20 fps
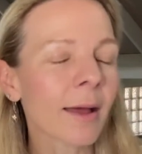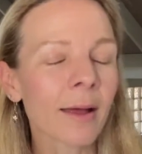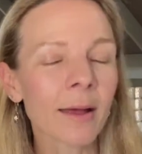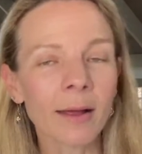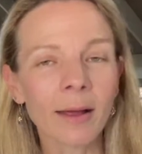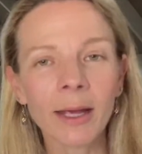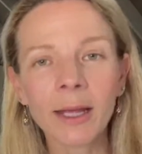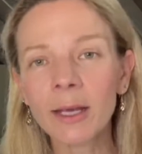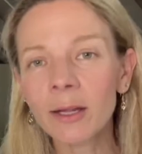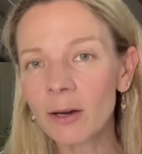
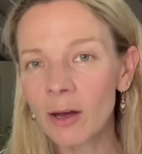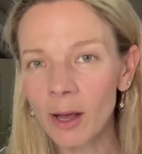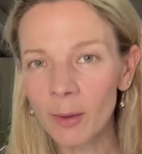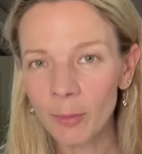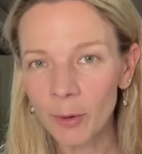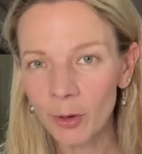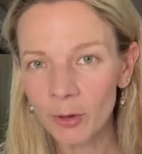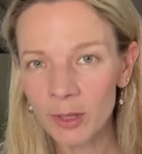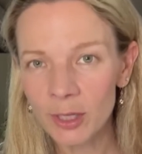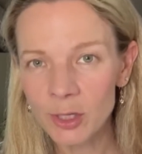He and I
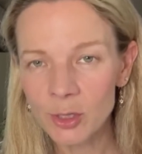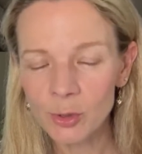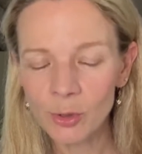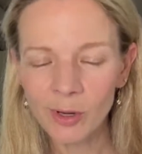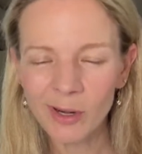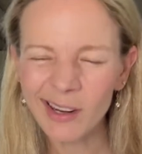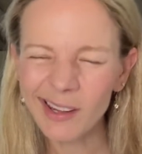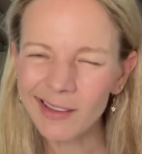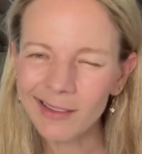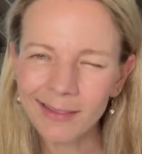both
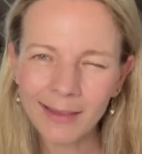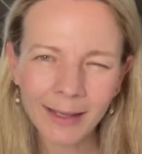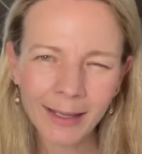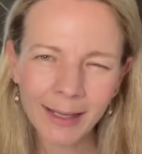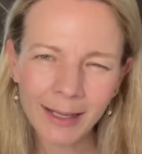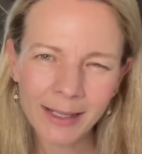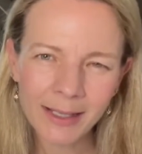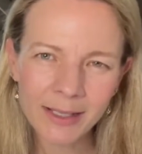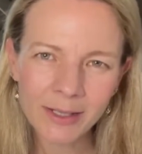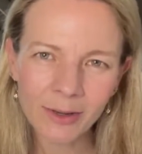enjoyed it. The
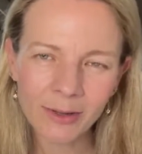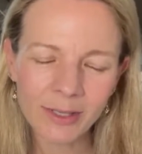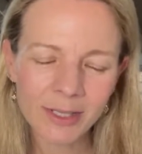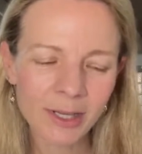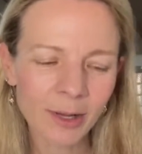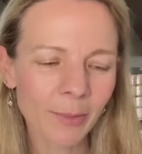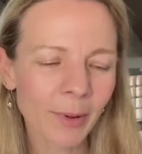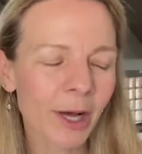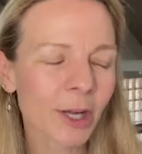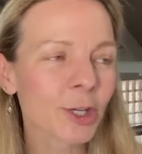kids not so
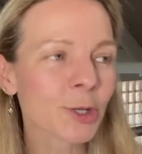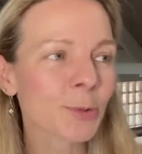much,